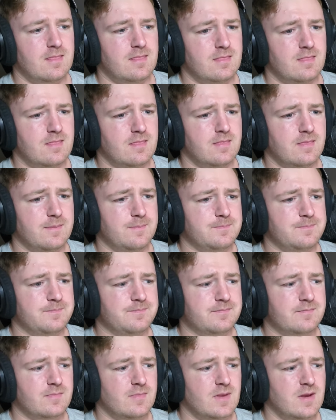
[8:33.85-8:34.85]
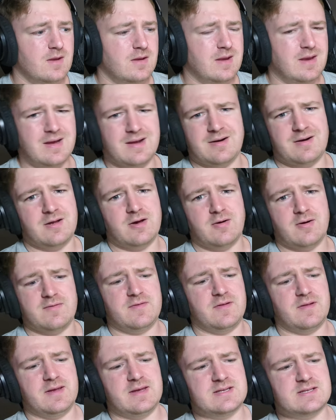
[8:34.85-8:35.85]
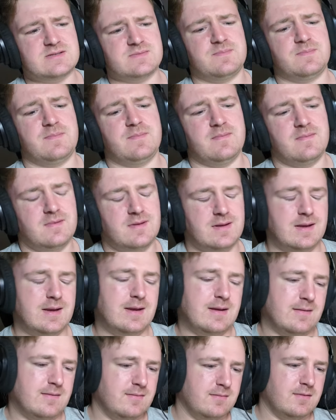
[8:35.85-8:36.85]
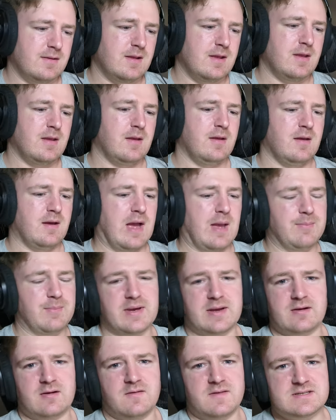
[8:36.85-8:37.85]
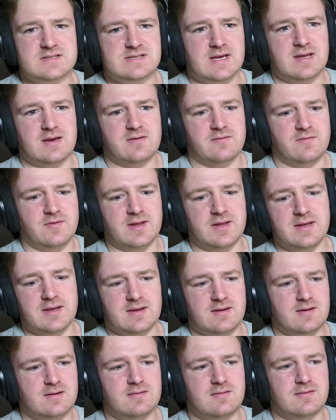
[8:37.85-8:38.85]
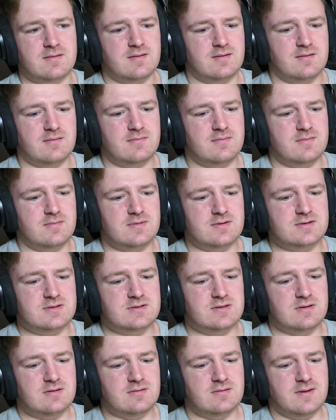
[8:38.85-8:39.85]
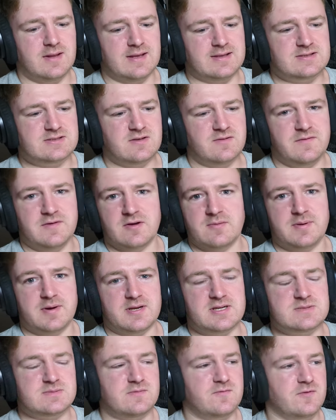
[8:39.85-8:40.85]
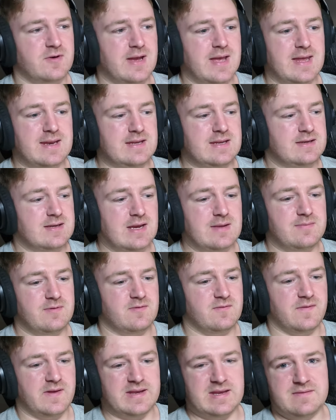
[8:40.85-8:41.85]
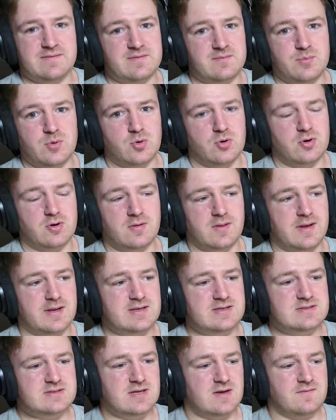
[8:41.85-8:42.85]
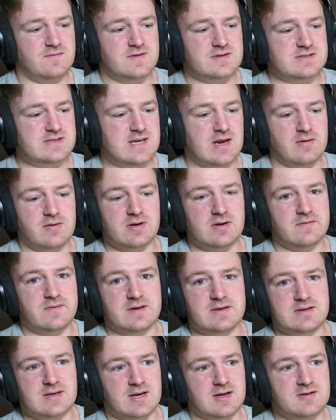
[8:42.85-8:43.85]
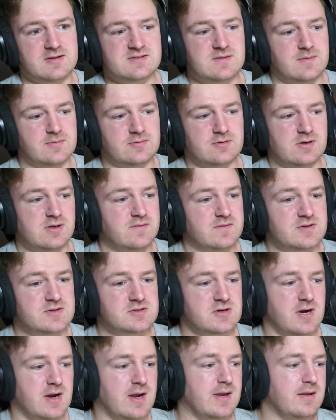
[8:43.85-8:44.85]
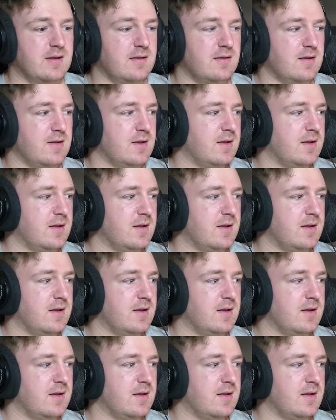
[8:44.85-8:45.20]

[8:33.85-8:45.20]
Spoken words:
Yeah, I don't know. I feel like it's, yeah. I'm kind of on the side of like severe punishment for any type of like even borderline stuff. Just get rid of it entirely so you don't even try.